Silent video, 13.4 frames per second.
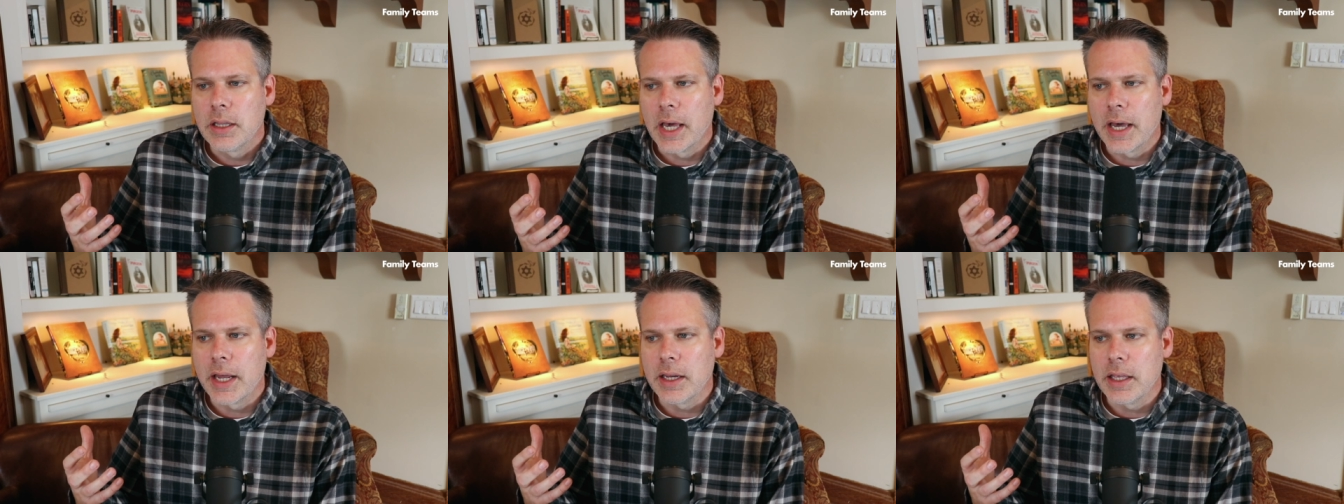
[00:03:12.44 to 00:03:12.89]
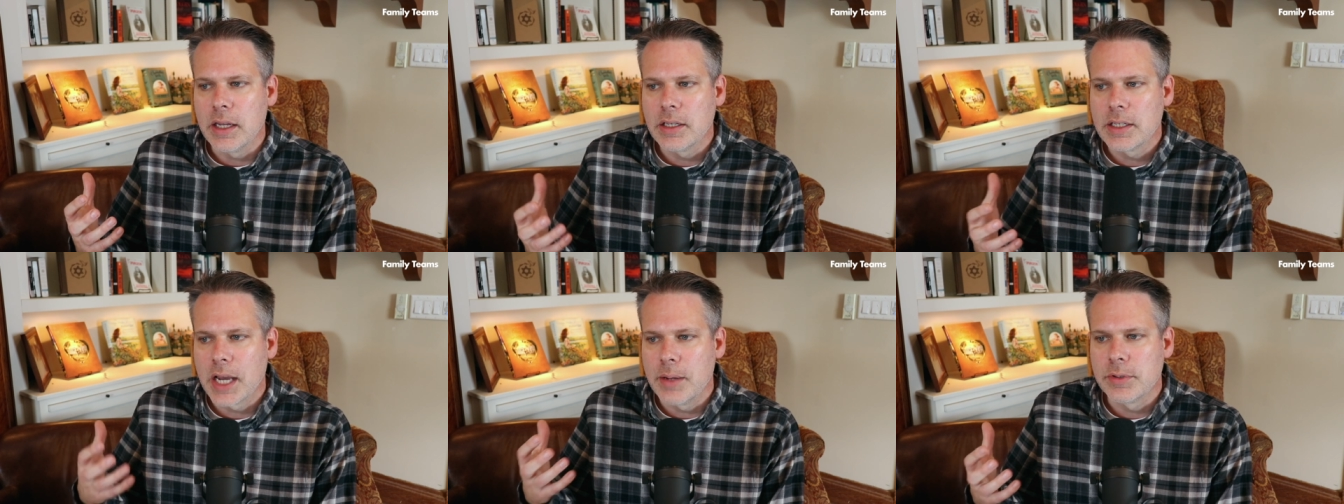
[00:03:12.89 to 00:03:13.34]
that
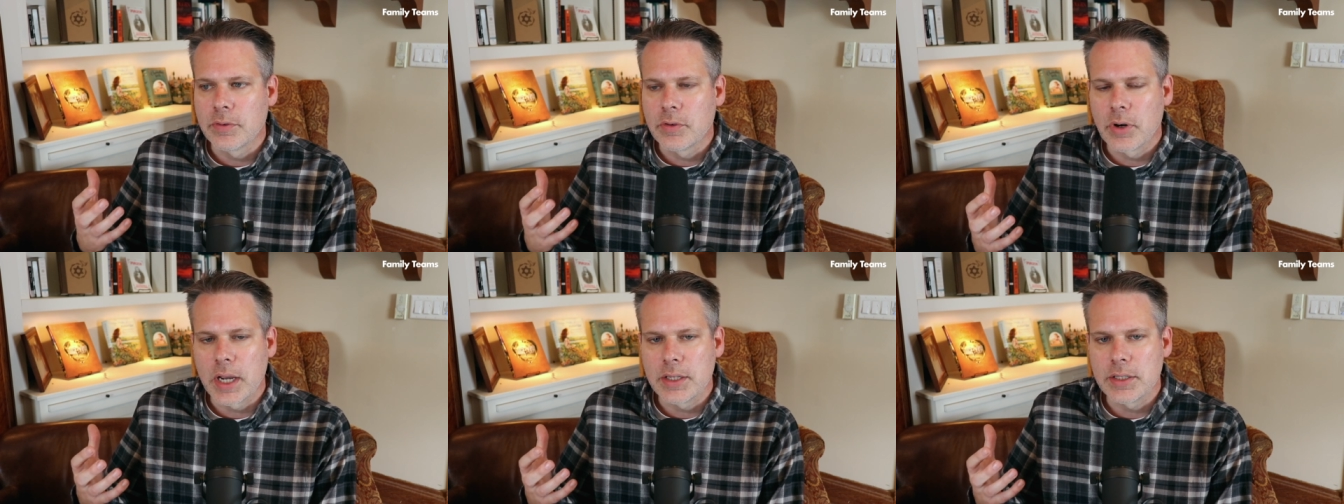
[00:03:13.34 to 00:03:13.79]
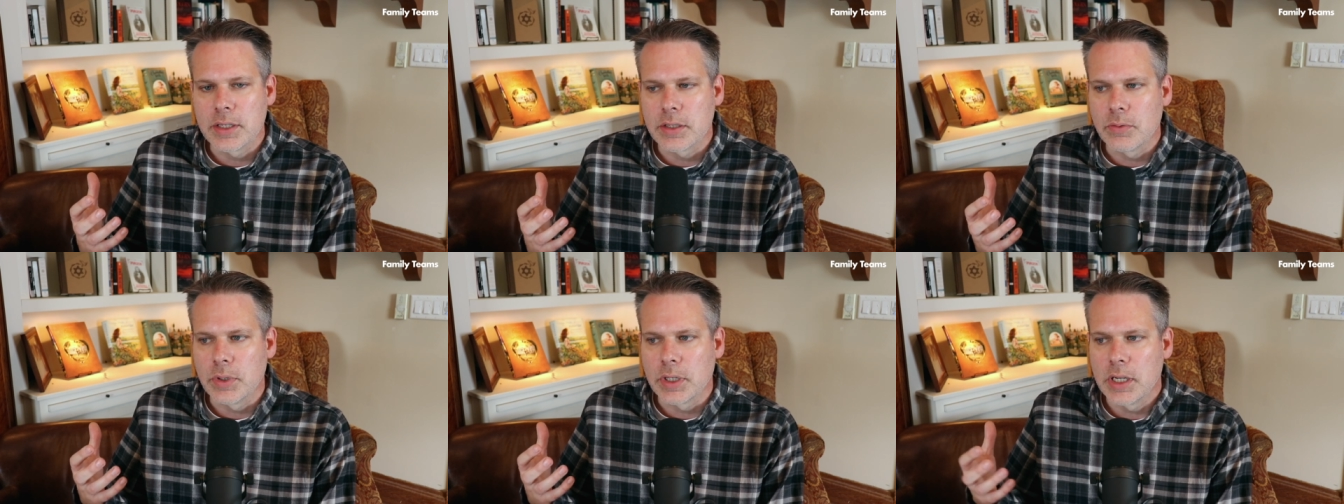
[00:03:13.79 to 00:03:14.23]
in times of
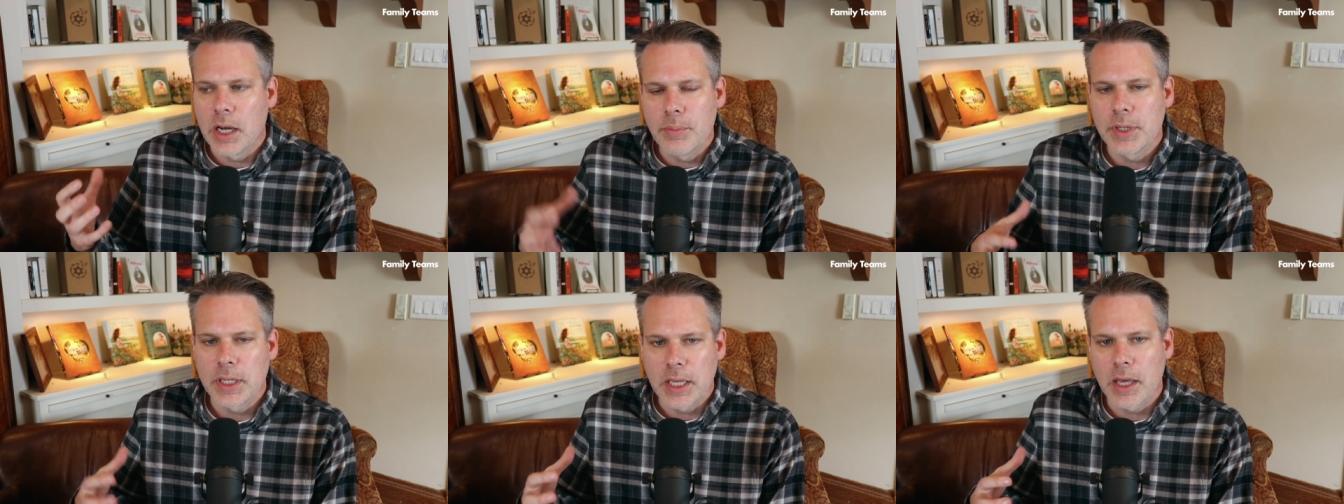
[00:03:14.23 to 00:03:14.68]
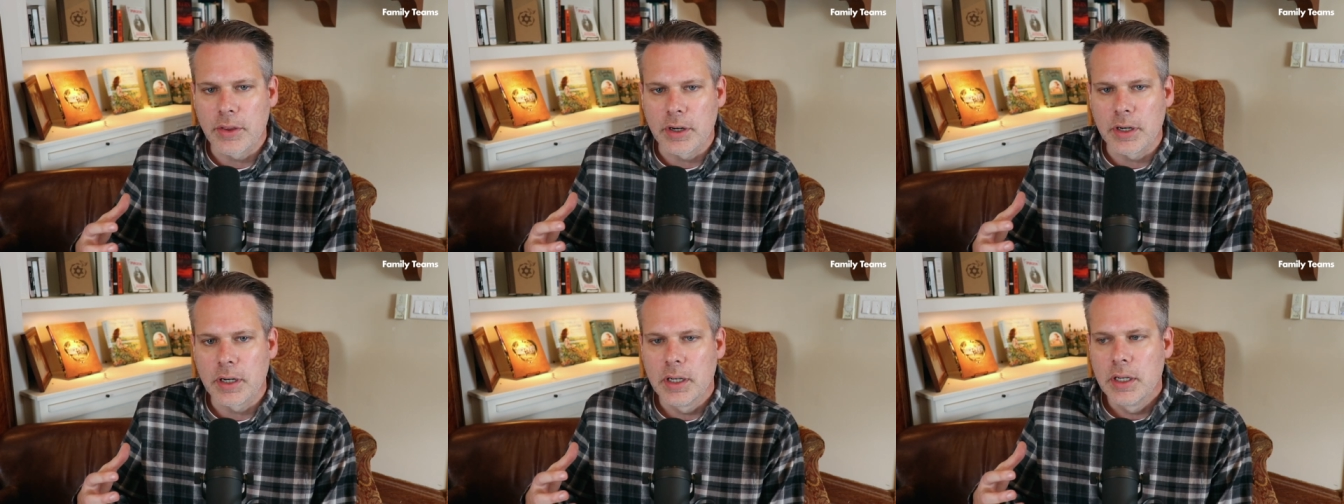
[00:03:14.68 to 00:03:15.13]
crisis would come
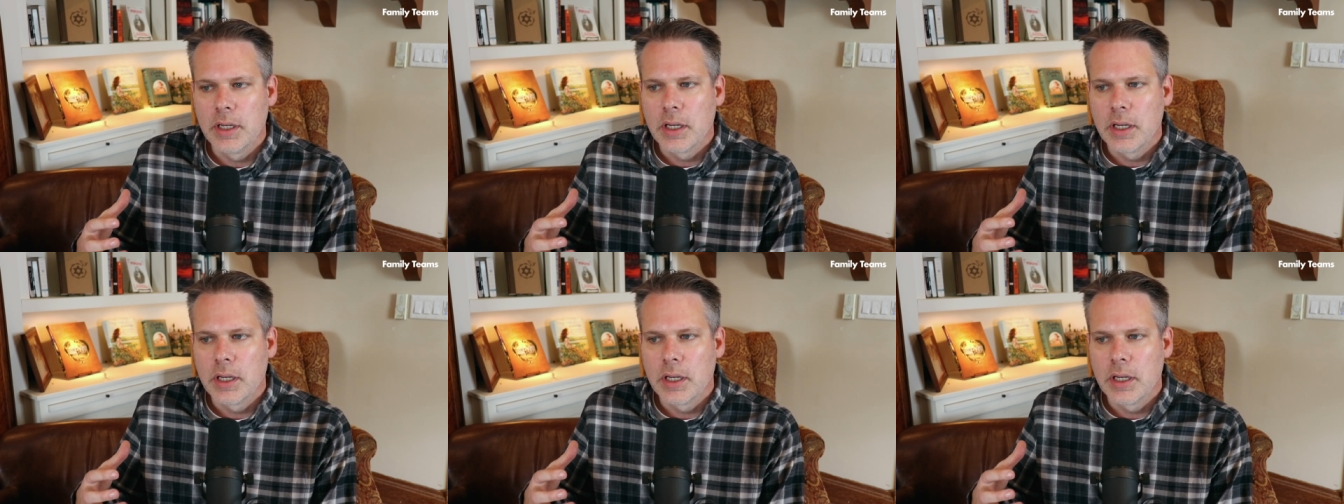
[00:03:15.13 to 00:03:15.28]
together